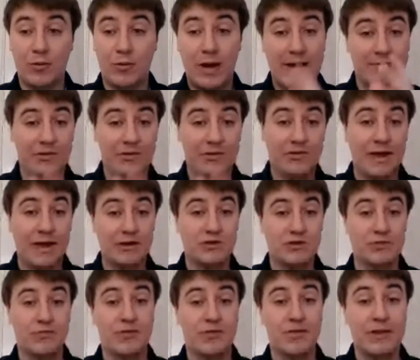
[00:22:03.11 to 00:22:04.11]
We'll have a
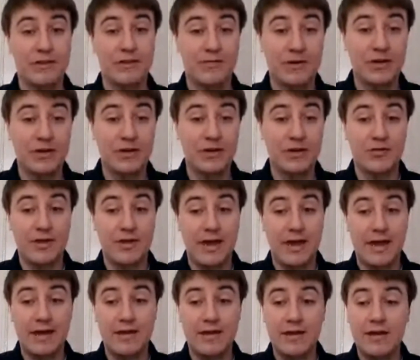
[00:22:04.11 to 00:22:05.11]
section for these
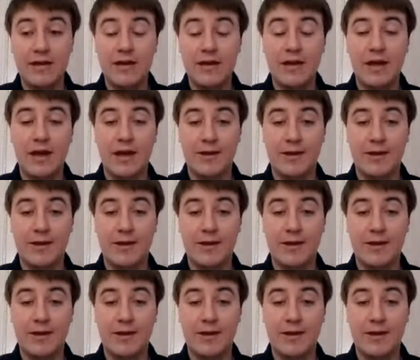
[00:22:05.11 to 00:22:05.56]
videos there.